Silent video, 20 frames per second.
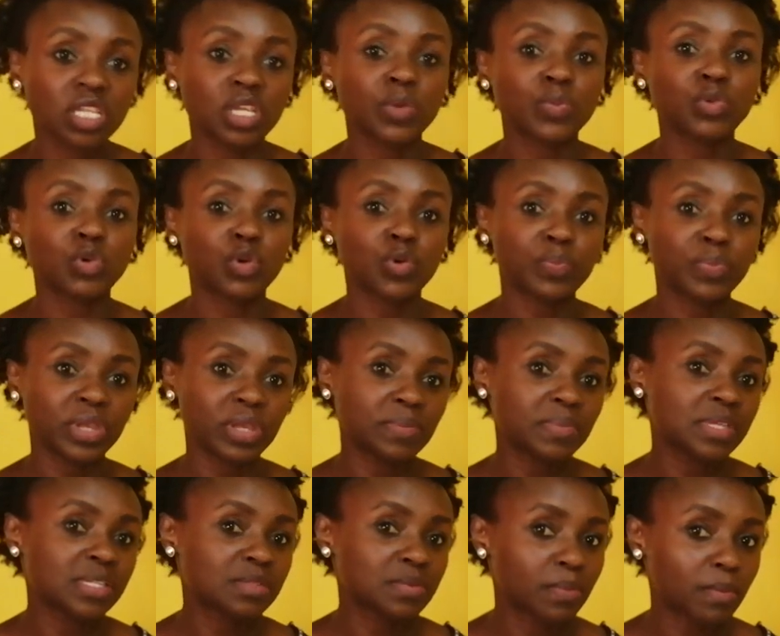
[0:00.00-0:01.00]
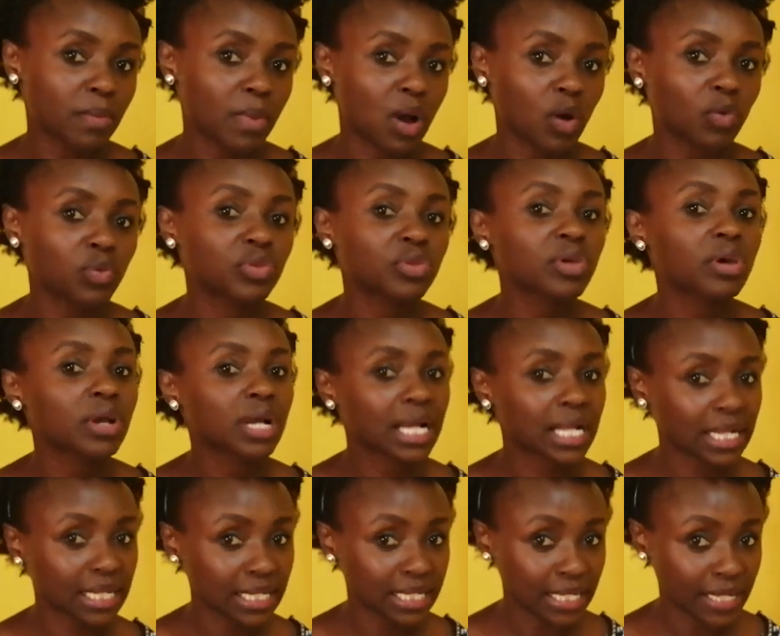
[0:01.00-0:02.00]
keep your baby's mouth
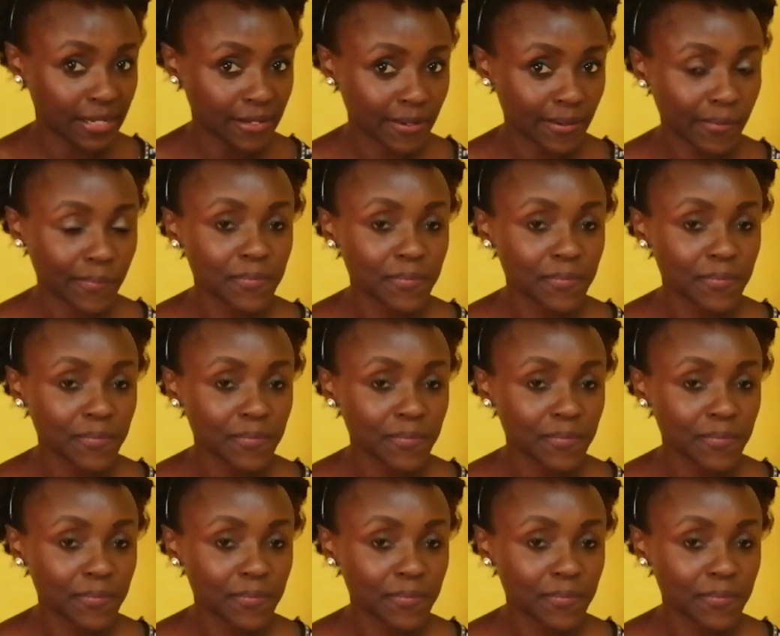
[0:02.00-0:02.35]
clean.